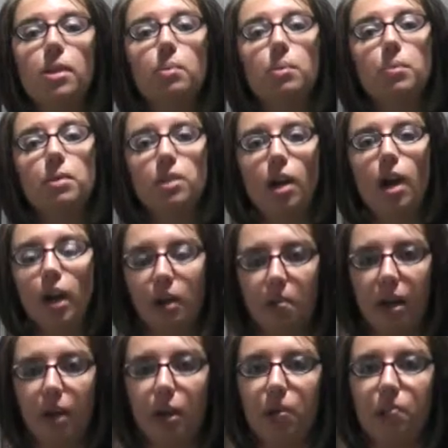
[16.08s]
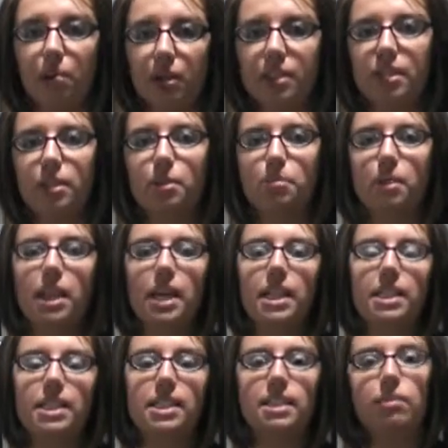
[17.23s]
that when we talk about our book
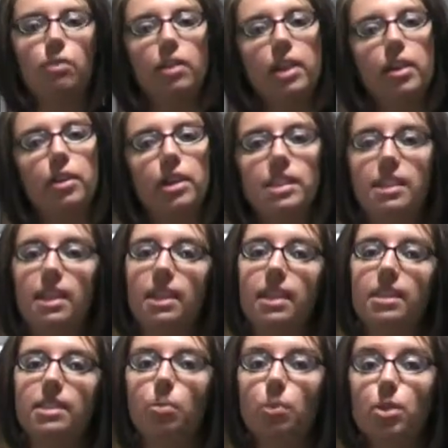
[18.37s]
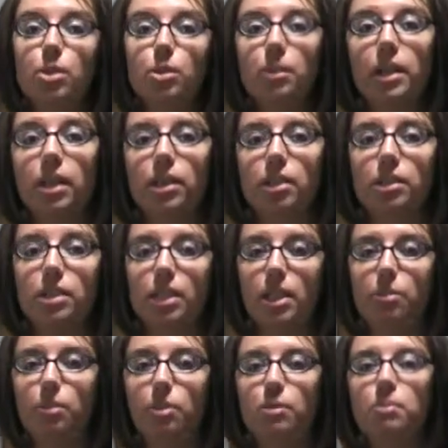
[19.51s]
displays and different areas and things that we're doing in our
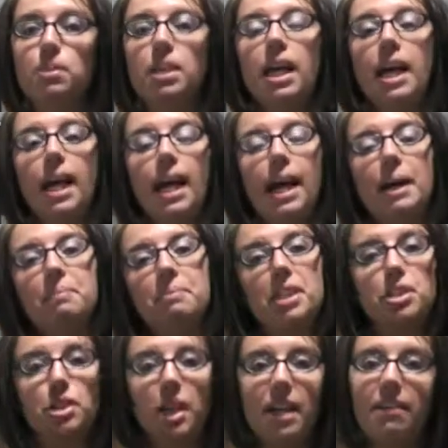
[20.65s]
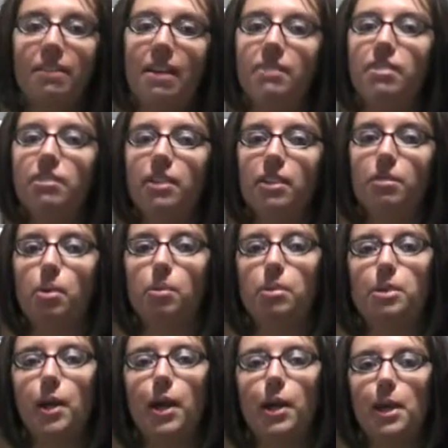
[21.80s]
teen rooms, that you kind of have a feel of what we're
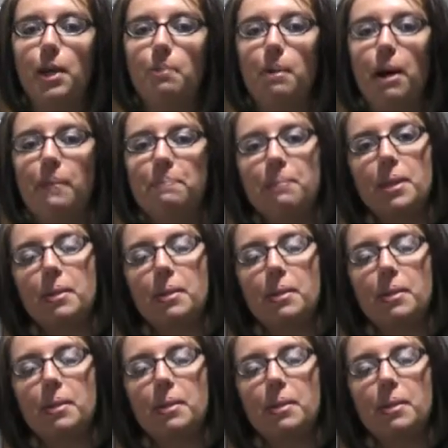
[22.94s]
talking about.